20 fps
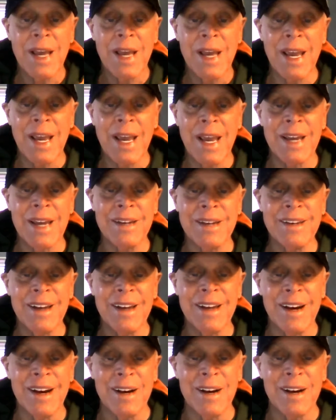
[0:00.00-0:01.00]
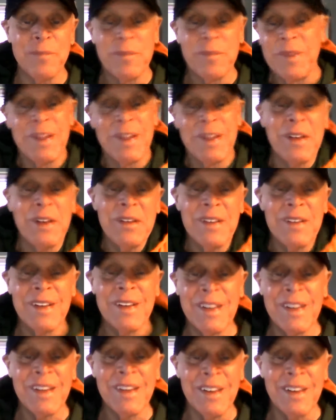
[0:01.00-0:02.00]
And,
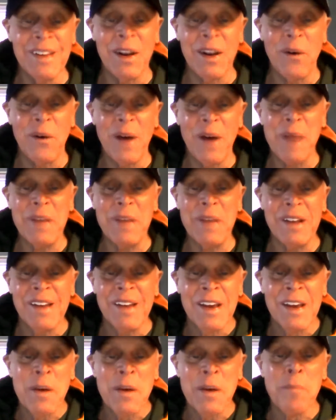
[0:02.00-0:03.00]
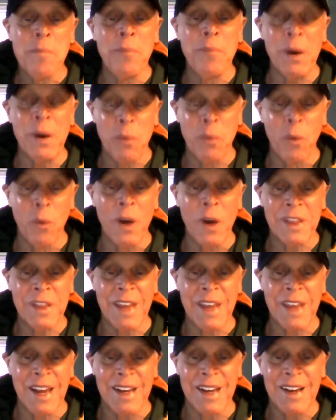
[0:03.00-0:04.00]
you know, I mean, but one
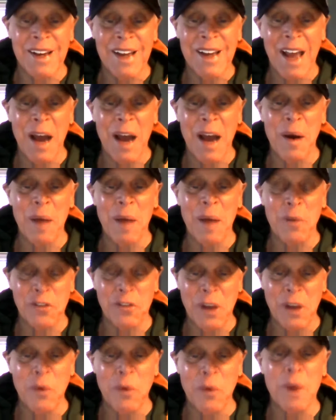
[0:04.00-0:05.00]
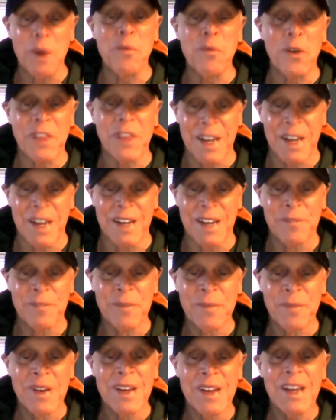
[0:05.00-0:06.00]
thing, I want to say one more thing.
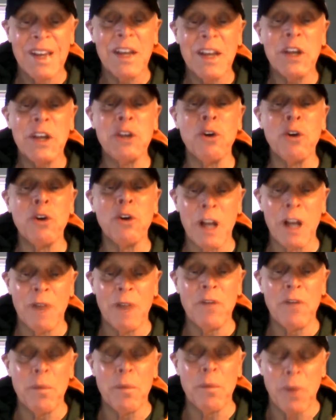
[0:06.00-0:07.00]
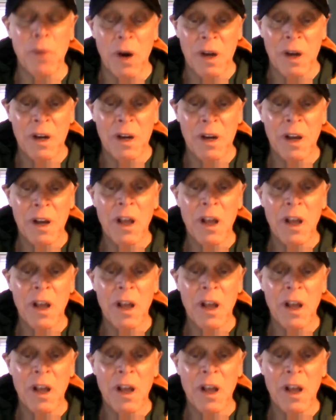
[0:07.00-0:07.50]
You'll love the book.